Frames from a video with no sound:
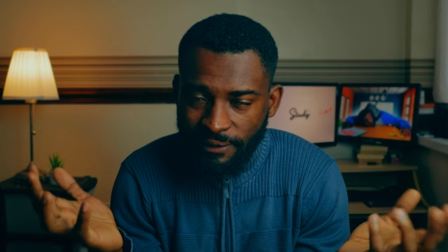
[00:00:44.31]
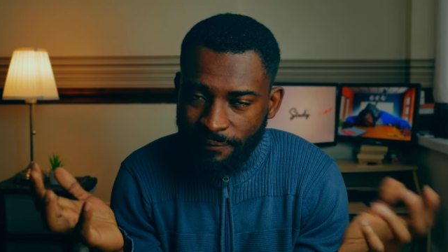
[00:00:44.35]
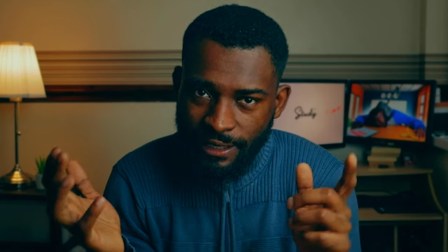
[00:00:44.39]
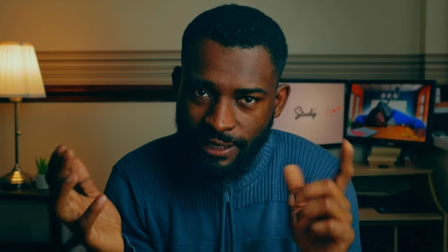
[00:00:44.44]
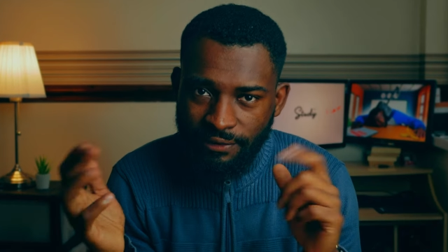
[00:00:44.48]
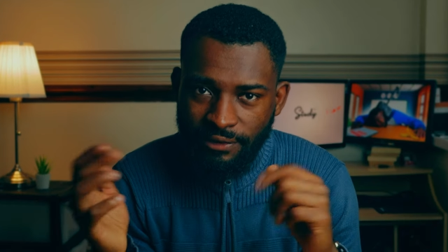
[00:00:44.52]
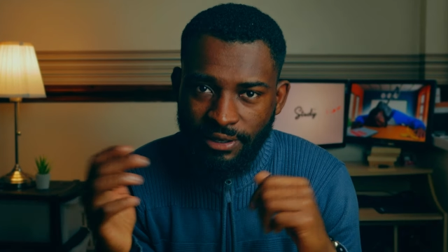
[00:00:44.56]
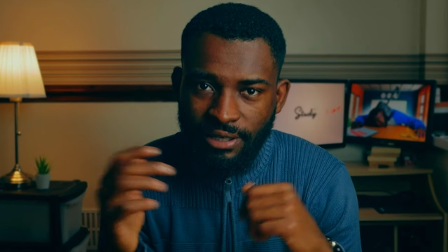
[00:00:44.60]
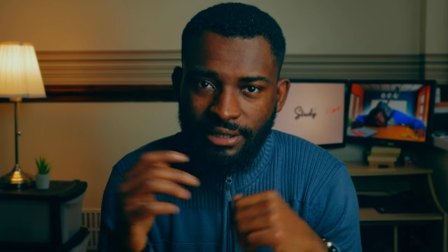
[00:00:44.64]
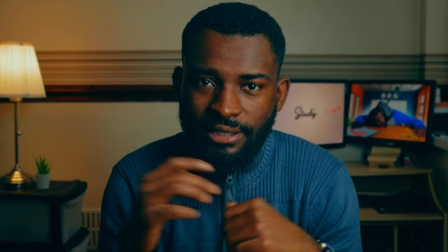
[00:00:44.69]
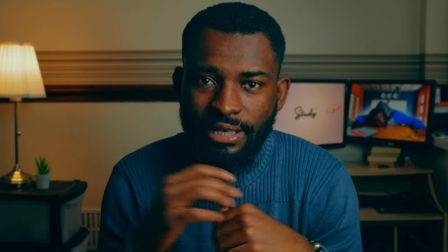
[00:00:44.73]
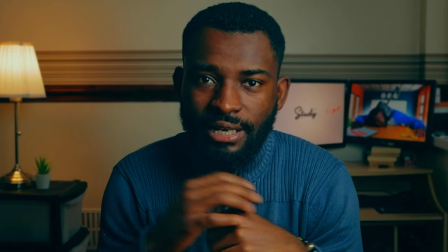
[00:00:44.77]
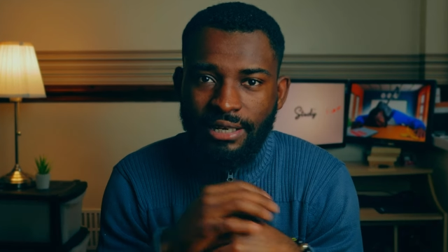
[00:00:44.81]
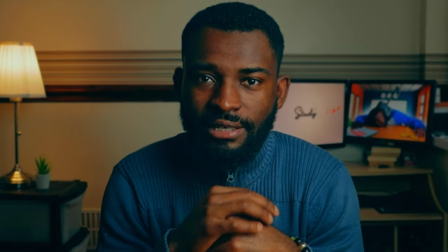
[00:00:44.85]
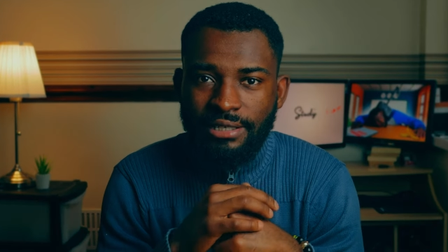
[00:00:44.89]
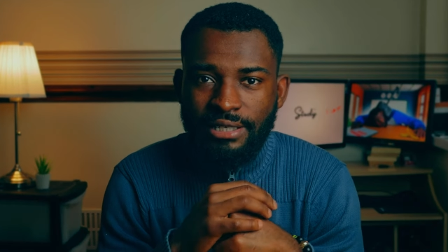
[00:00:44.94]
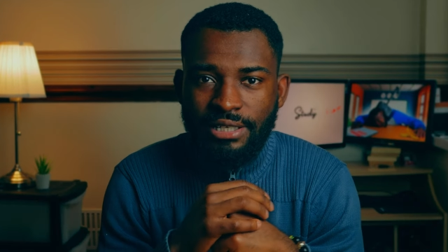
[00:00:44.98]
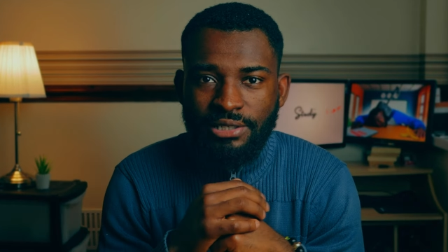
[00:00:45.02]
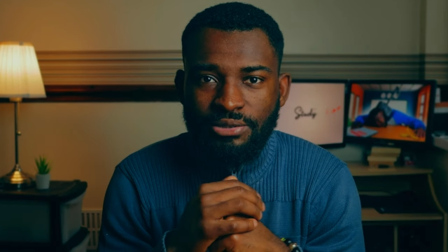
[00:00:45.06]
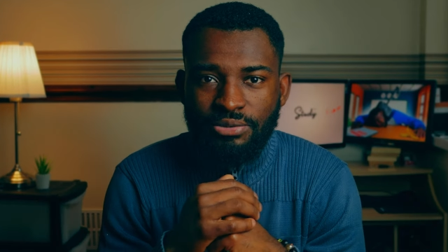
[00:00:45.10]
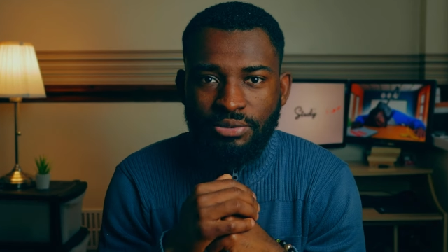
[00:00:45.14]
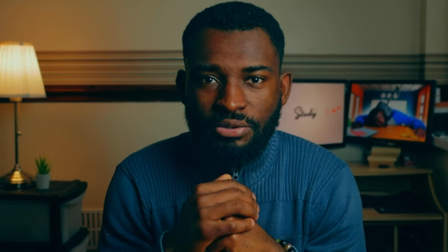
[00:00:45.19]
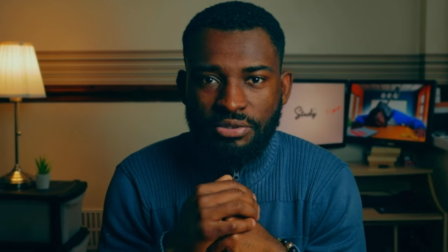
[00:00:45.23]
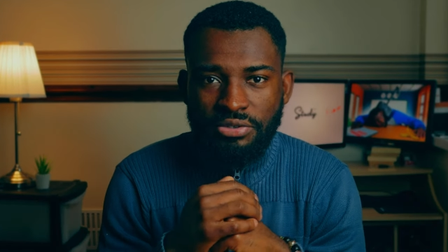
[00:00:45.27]
And I think that
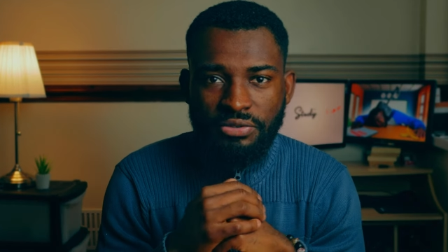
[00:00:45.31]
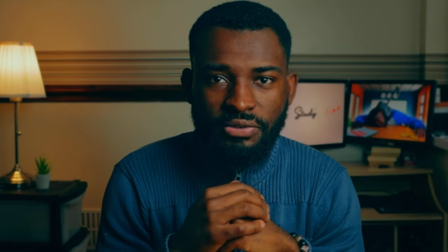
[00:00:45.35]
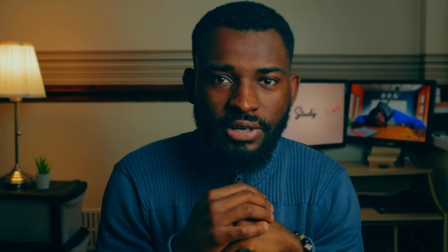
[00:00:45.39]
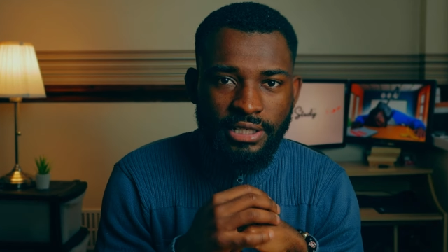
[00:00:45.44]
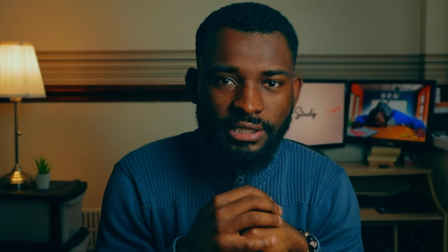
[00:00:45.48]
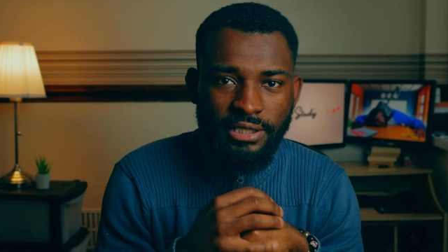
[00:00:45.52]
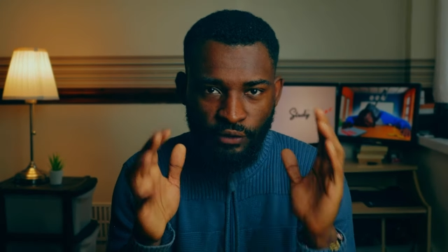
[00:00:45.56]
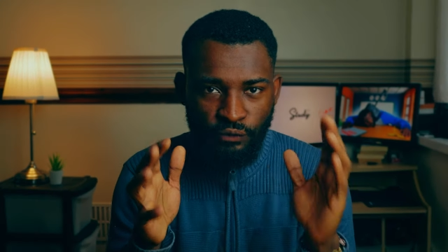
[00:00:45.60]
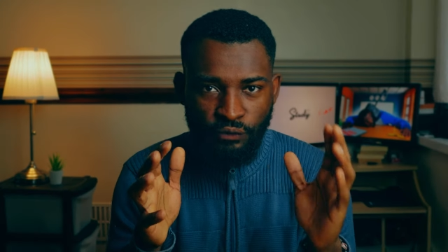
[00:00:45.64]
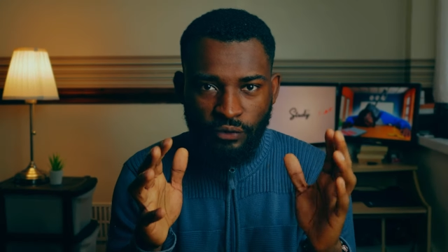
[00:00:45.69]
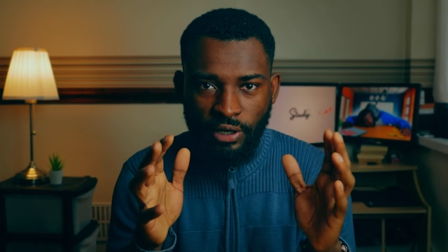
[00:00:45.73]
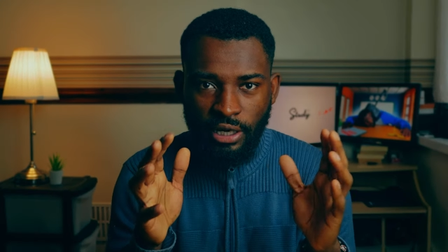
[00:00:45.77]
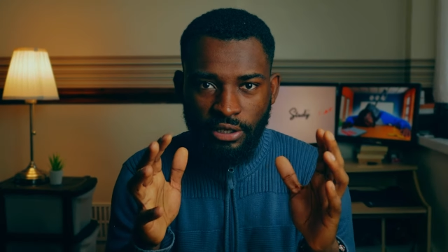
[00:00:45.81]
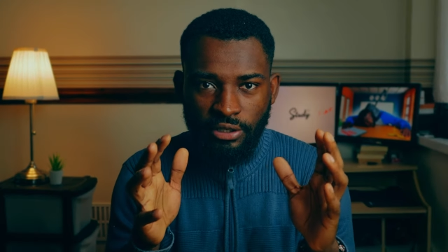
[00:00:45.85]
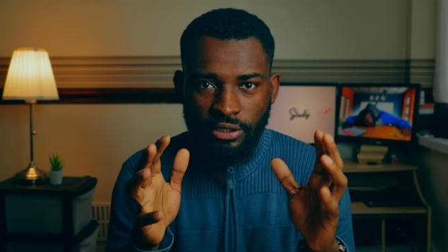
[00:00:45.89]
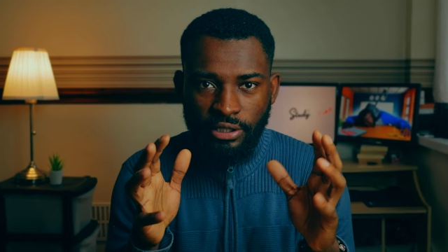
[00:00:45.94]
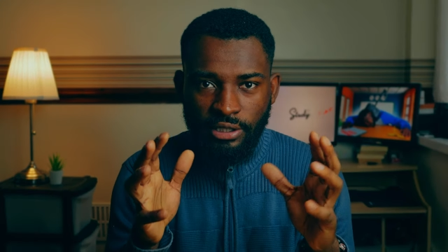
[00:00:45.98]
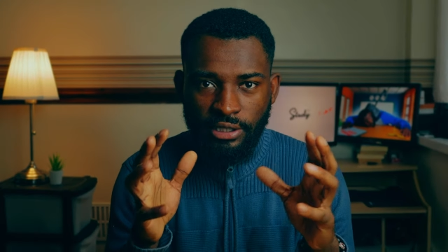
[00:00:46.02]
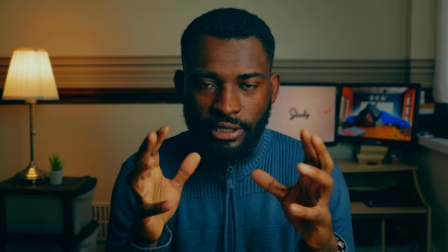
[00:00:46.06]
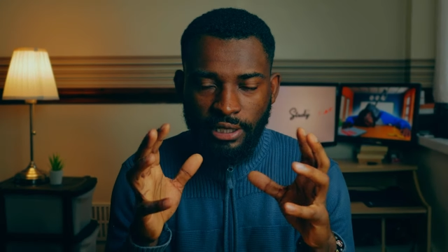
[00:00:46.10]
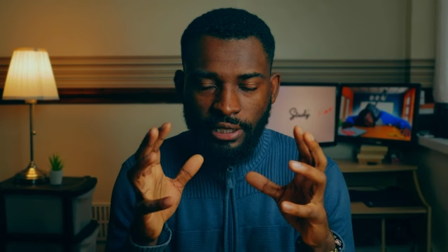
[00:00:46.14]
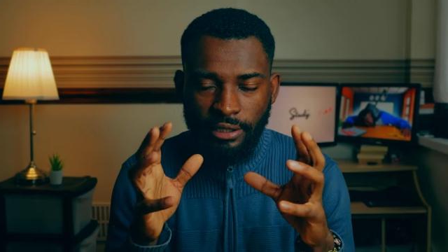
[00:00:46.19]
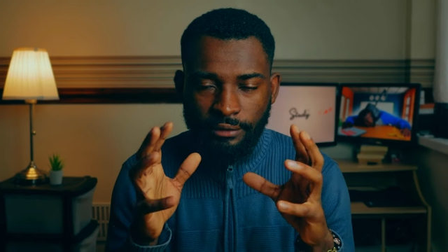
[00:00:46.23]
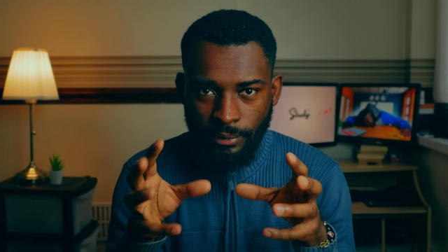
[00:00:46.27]
nurse was right. If I
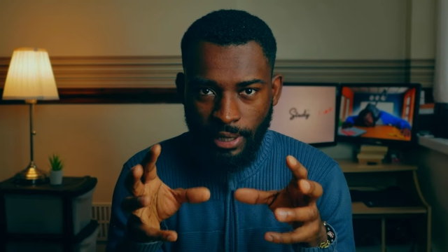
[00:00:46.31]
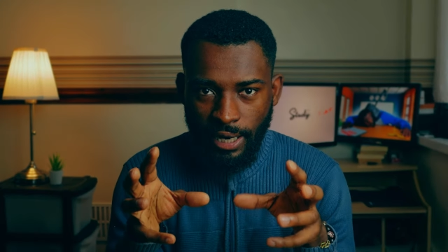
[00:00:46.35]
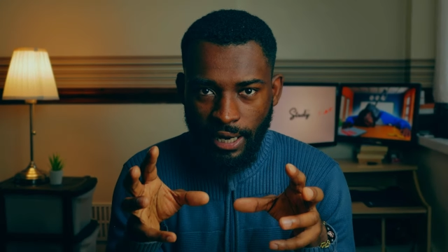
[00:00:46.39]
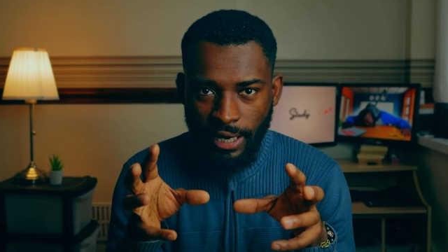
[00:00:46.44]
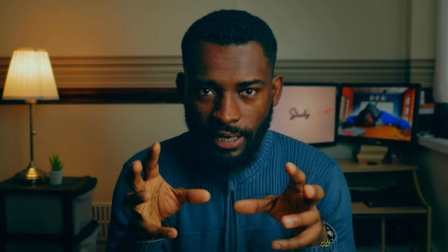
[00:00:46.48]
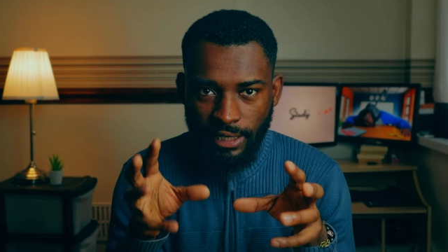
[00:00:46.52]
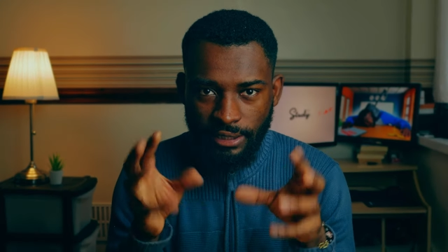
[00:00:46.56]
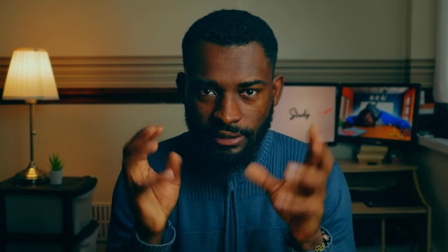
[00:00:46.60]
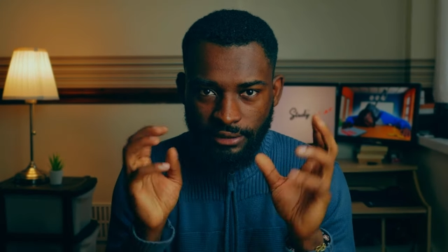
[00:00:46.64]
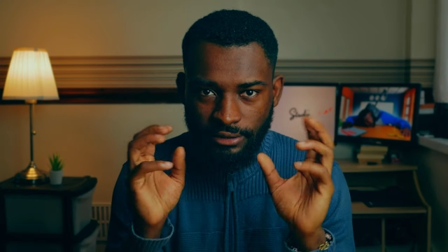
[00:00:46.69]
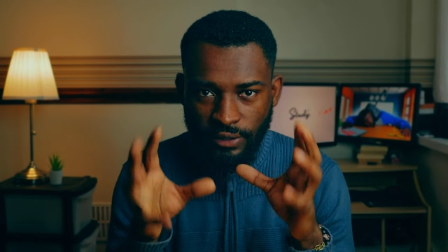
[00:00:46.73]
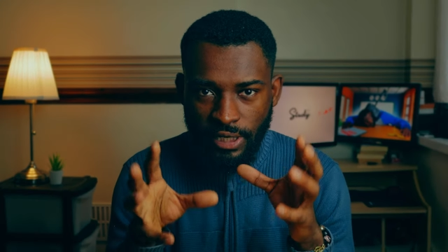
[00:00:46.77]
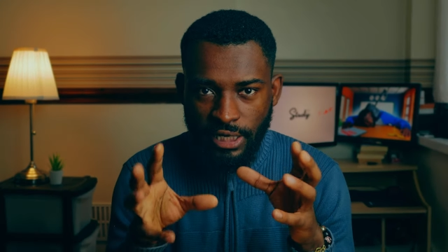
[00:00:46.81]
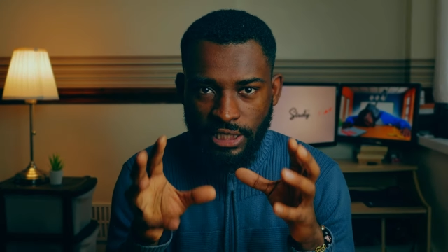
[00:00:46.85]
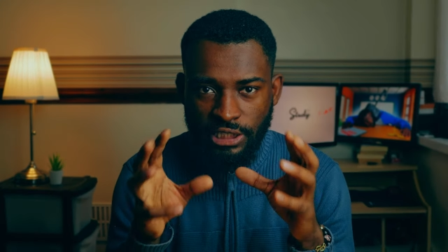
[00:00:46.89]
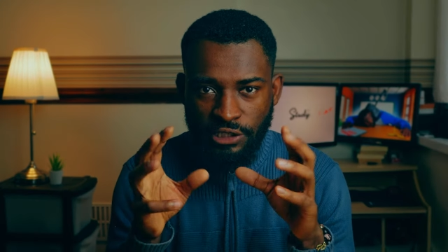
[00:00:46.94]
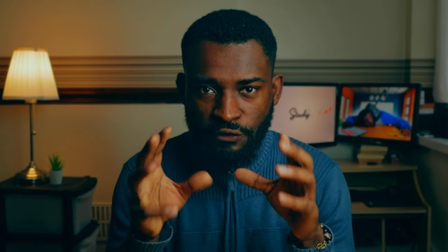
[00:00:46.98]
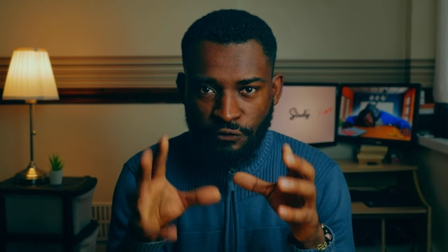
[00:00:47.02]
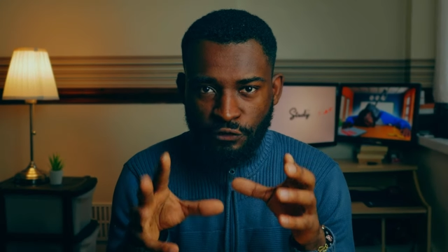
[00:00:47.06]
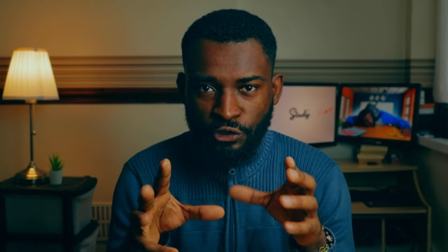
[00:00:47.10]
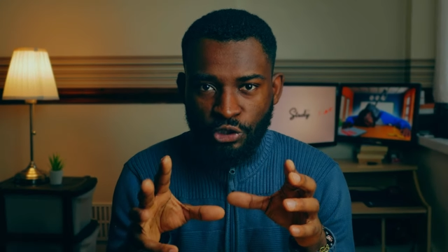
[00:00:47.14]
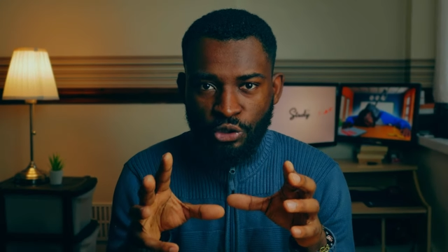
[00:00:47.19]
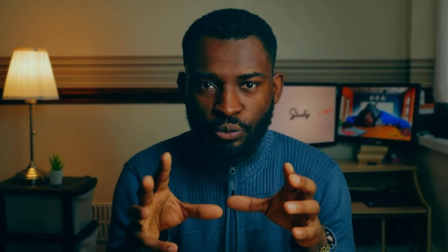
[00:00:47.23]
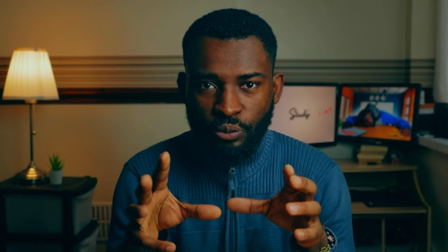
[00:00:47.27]
look at my first
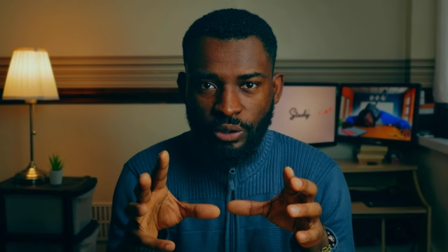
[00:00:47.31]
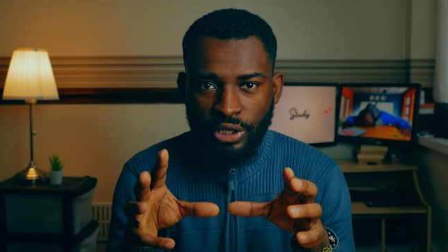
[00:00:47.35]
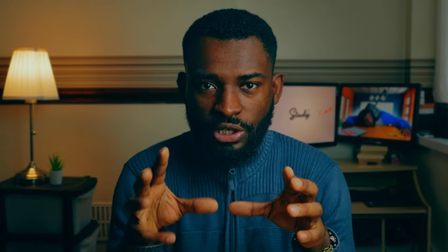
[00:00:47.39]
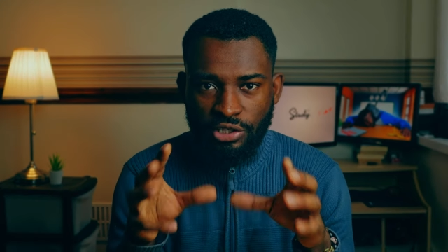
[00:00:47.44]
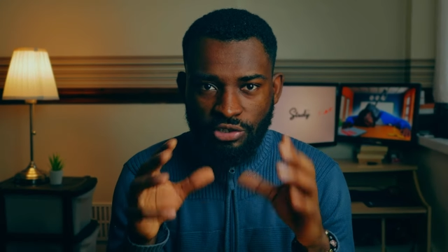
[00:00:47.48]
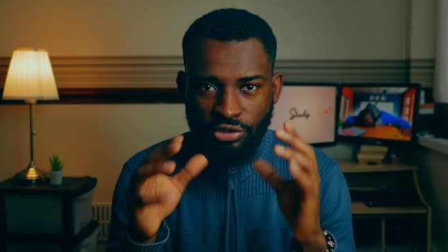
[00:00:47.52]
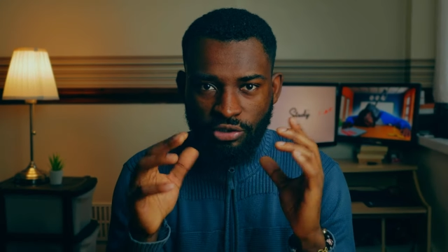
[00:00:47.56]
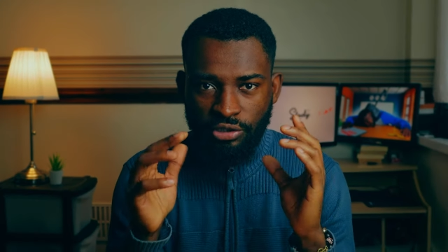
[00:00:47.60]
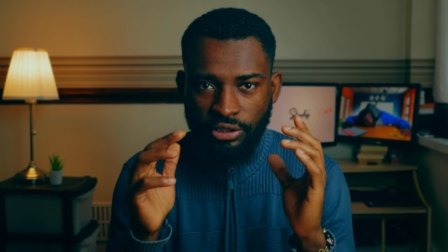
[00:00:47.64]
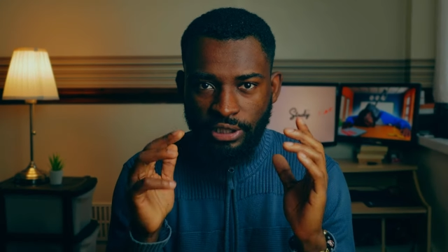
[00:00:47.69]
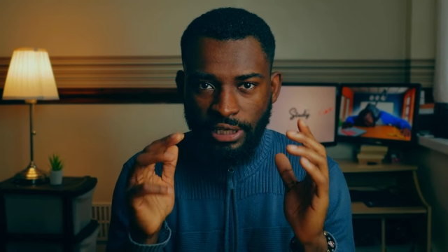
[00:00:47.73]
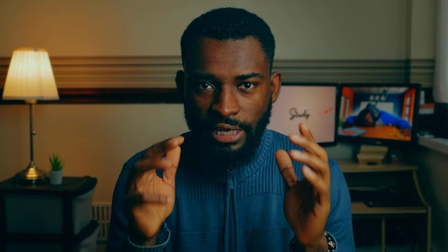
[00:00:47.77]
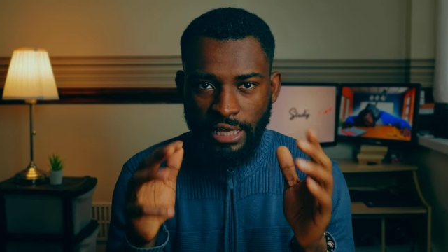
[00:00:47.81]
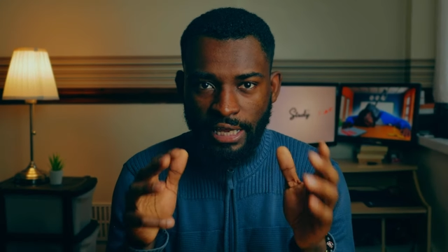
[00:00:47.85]
few weeks on the